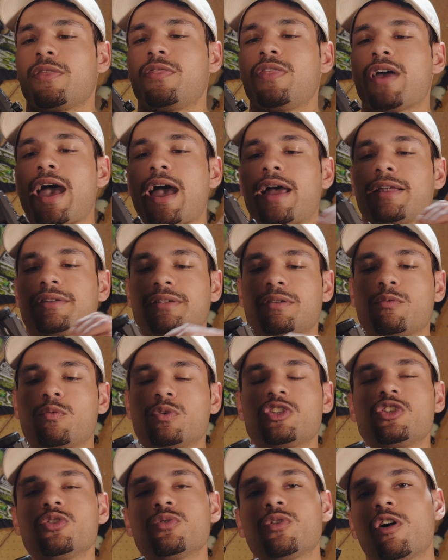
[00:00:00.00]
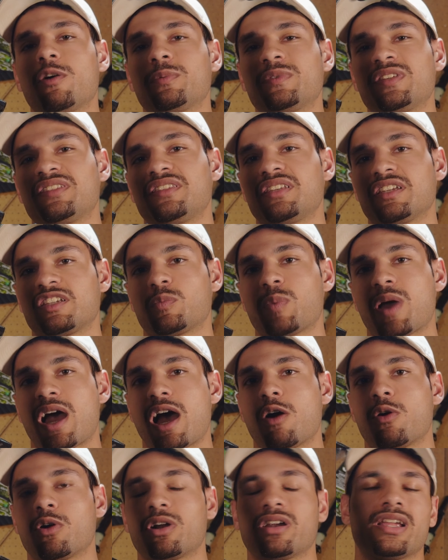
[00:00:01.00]
that once you go up to 6
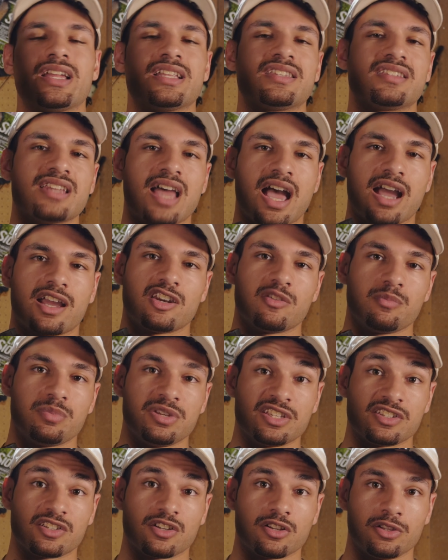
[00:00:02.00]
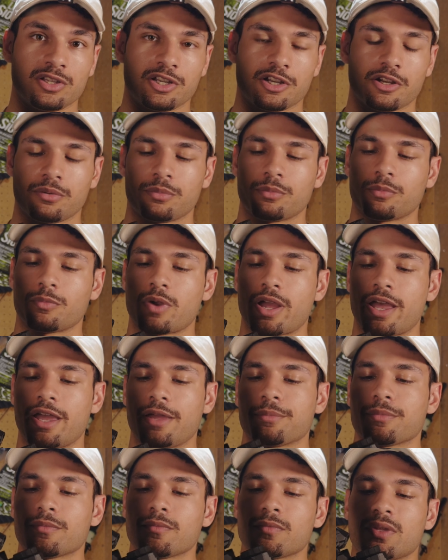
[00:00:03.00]
power, it's not going to be as clear, right?